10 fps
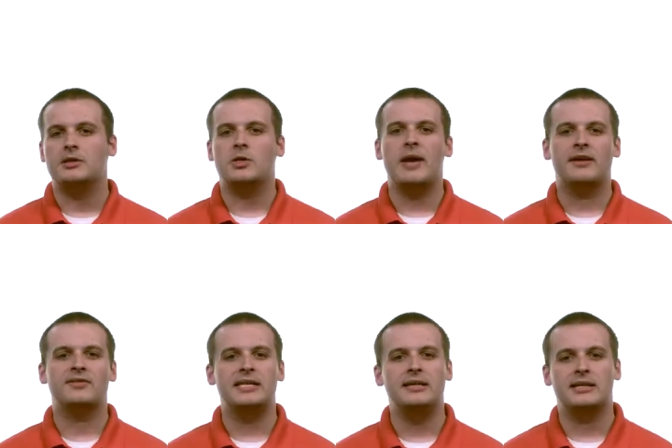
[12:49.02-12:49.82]
So you may have
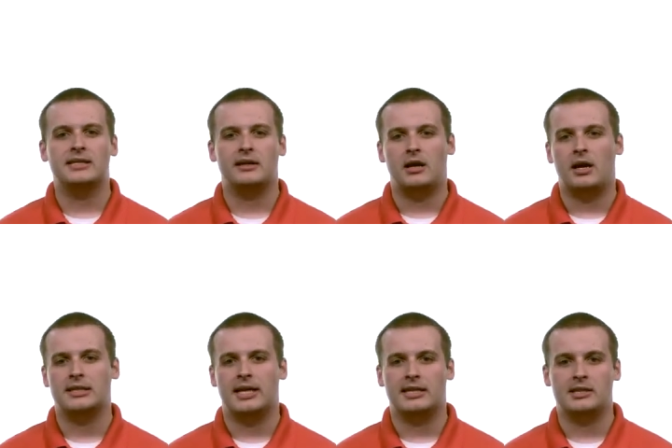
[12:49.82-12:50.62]
seen this in the
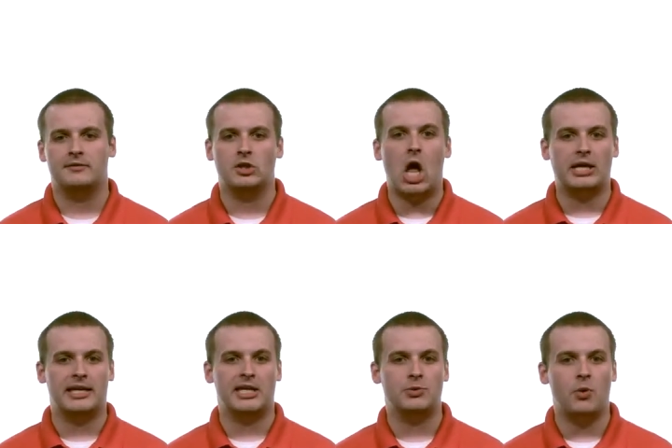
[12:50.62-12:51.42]
context of
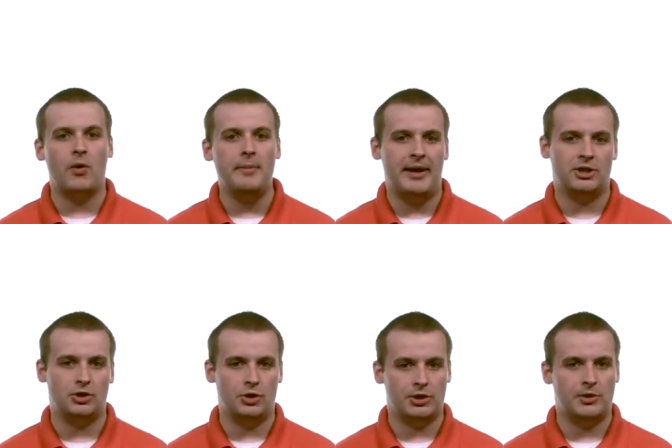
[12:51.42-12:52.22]
logging into a web page.
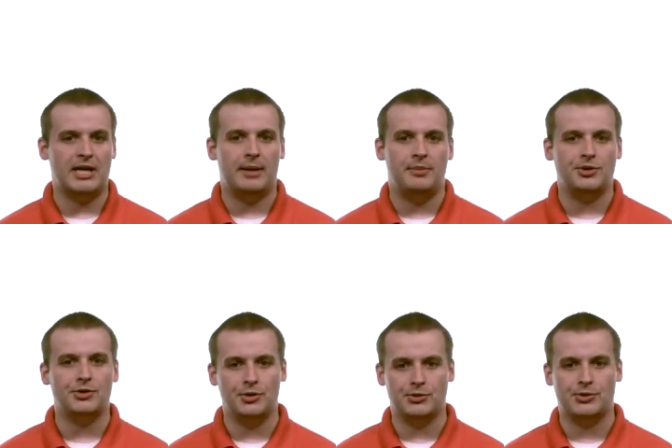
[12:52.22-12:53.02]
Usually you type in your
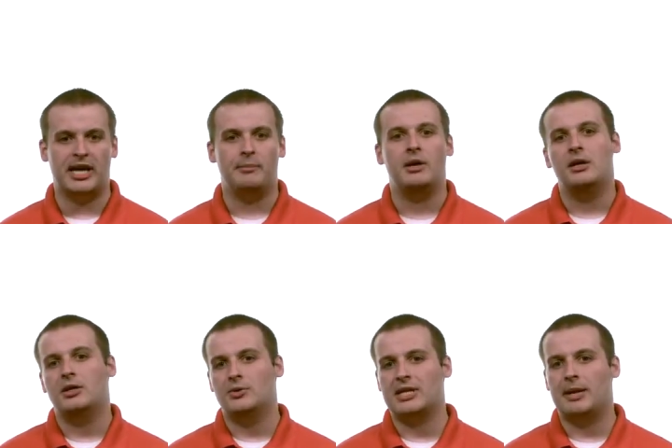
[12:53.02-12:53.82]
username,
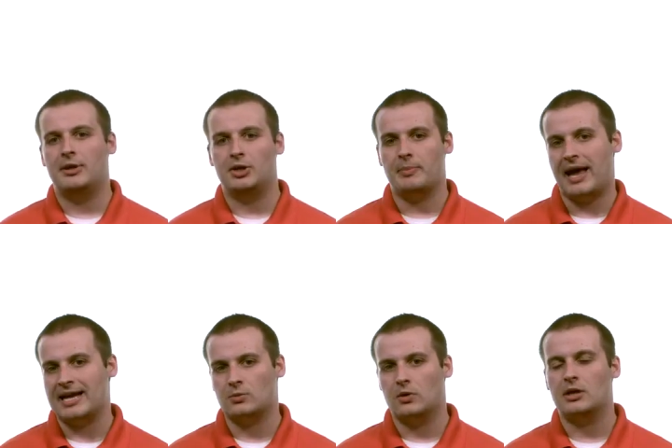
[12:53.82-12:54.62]
you type in your
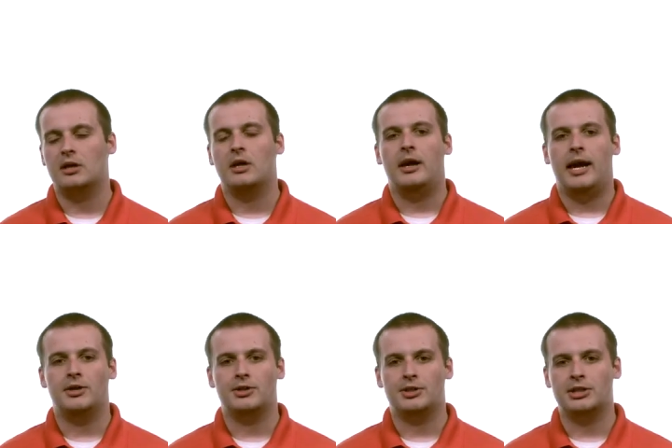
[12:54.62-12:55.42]
password, and
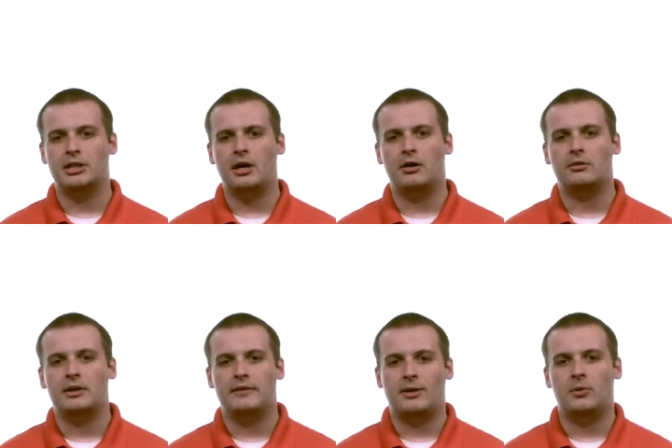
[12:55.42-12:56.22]
you're good to go.
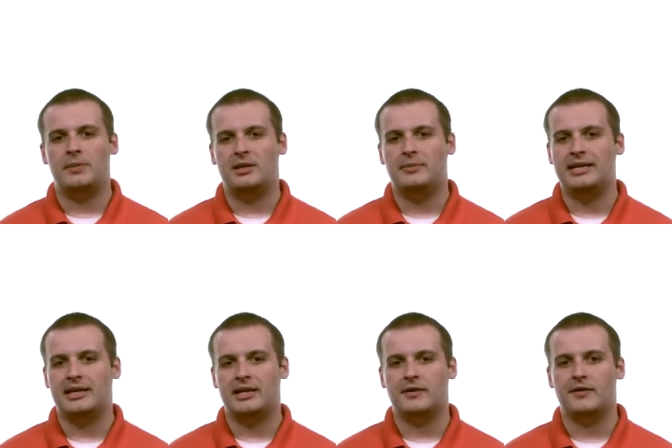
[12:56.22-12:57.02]
That would be the
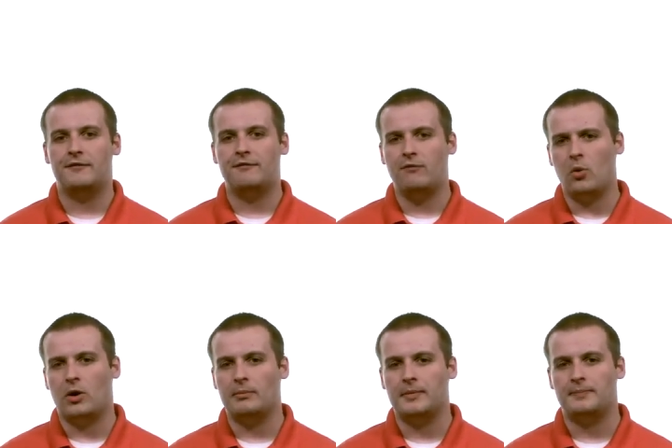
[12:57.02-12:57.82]
beginning of a
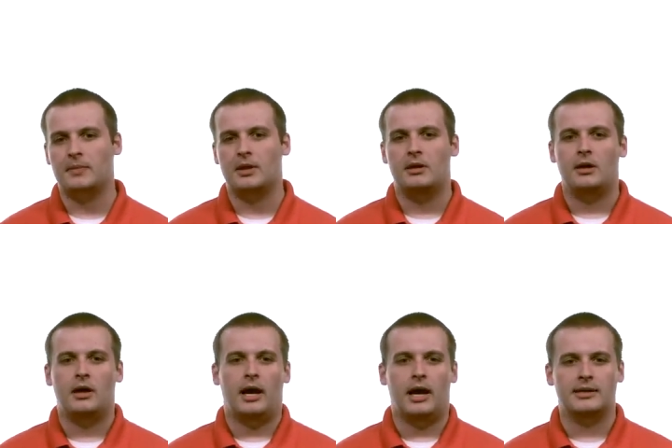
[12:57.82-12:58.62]
form.
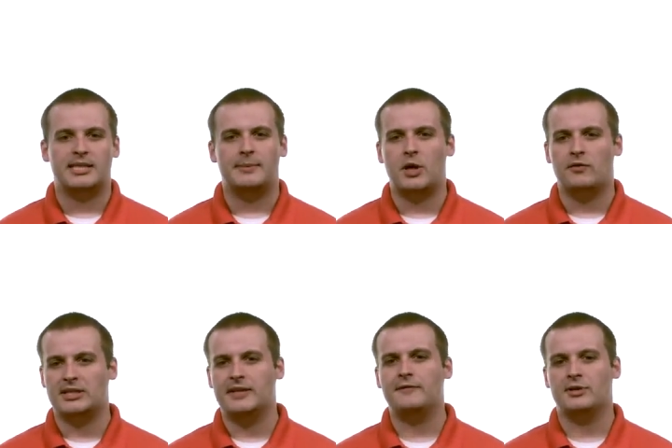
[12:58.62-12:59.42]
Skipping over
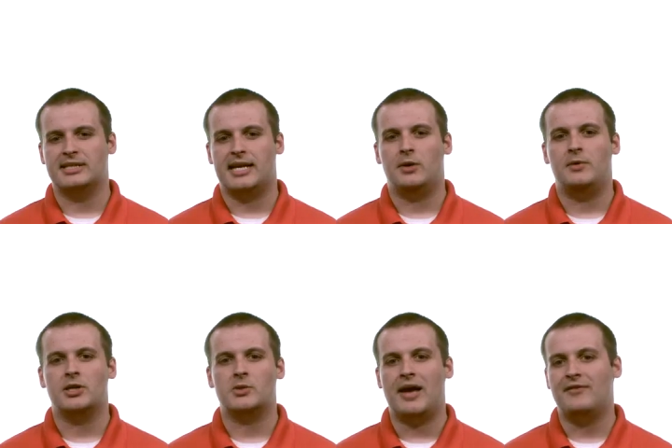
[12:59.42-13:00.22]
div for a second, we
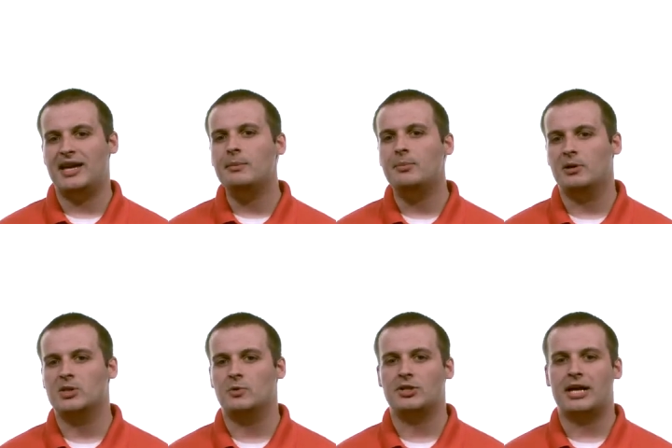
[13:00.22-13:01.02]
also have
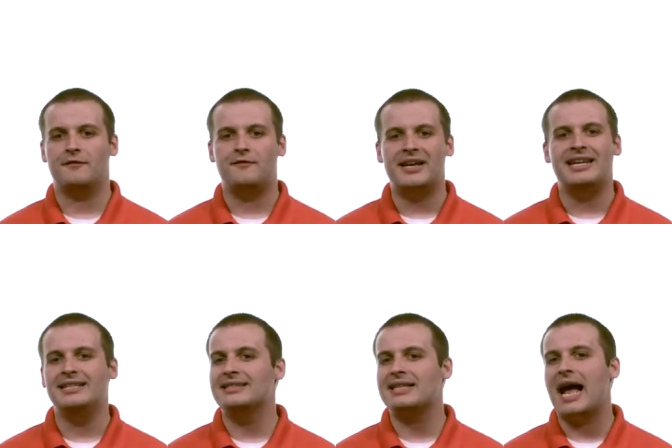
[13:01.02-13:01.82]
inputs, which kind of fit
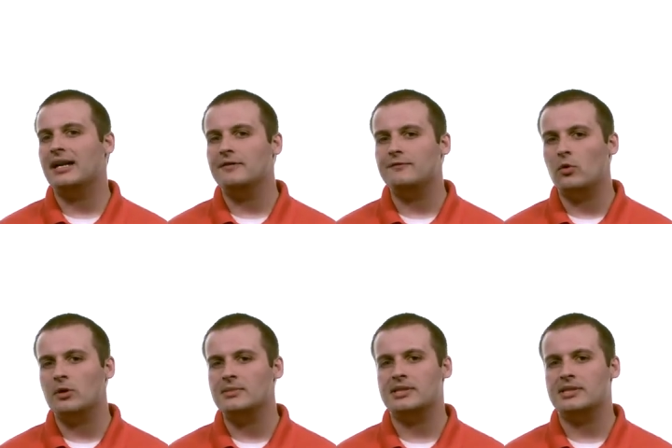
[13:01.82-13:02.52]
inside of forms.